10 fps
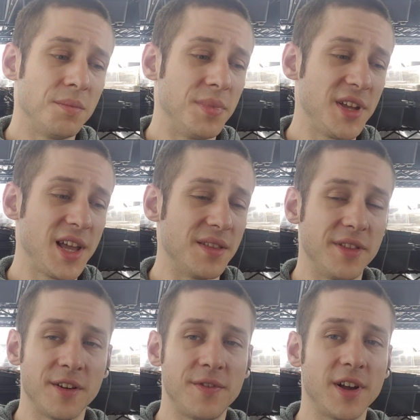But
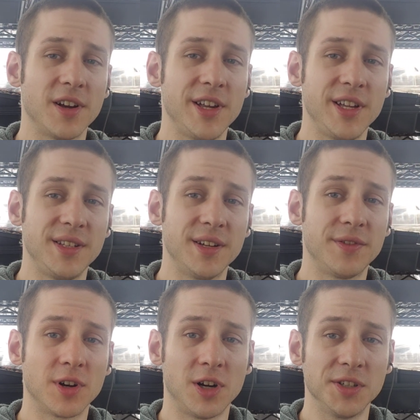they're very
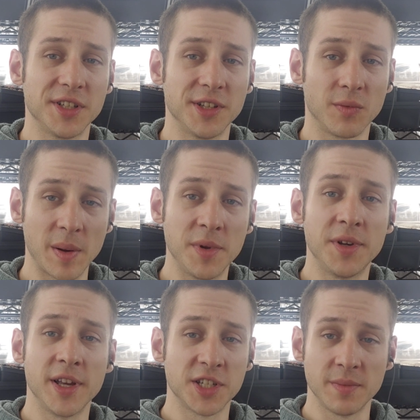difficult, and their
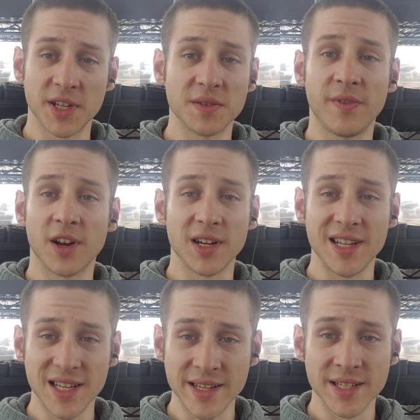reputation makes it very
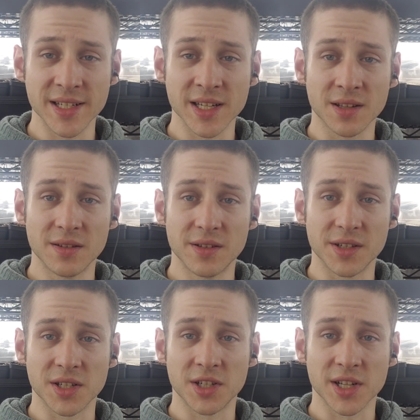easy to
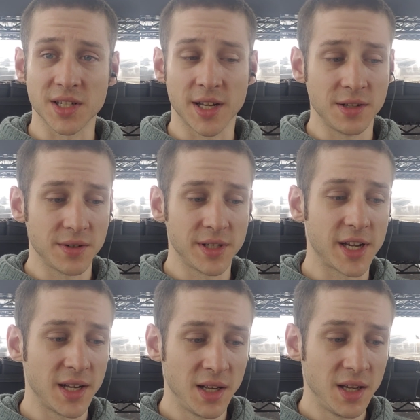suggest not doing
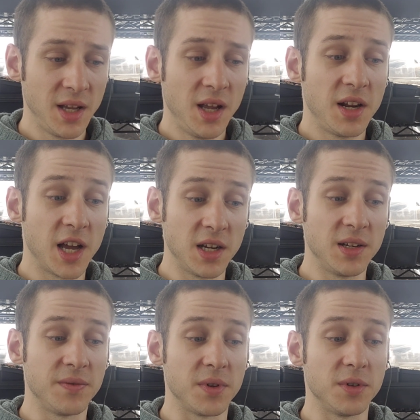that. Now,
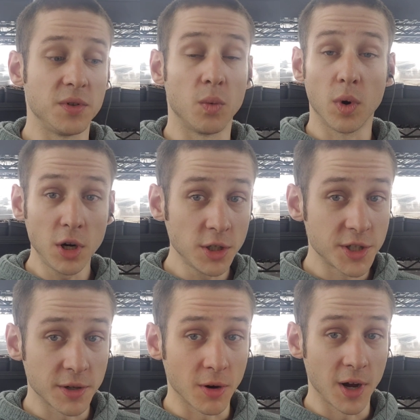if you were
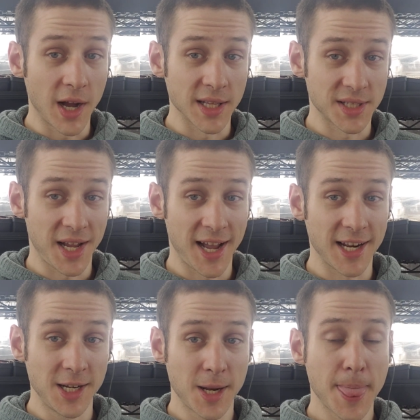to grow
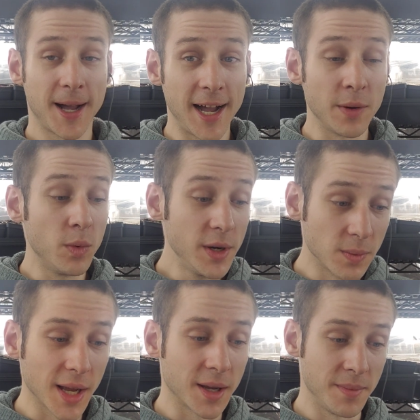outside, I would
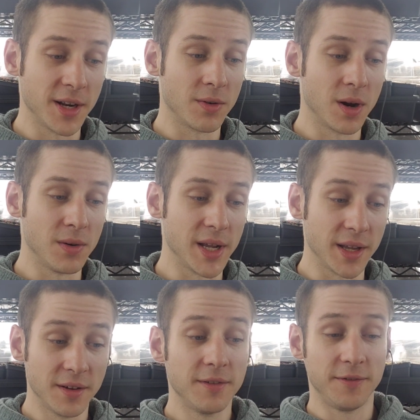recommend
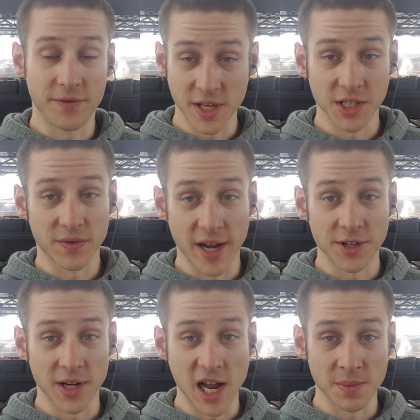growing Venus
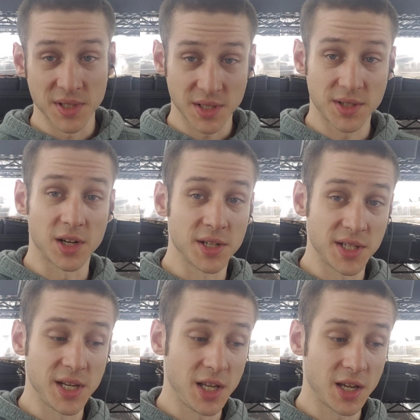flytraps,
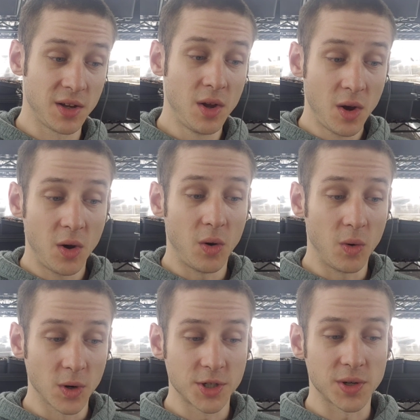Sarracenia,
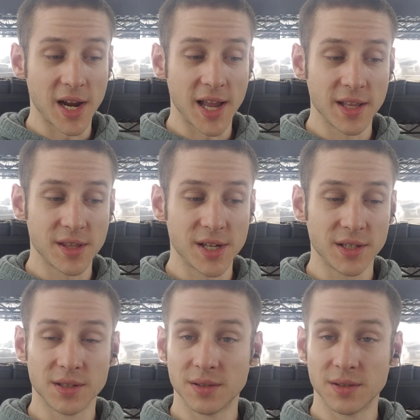or Triantha.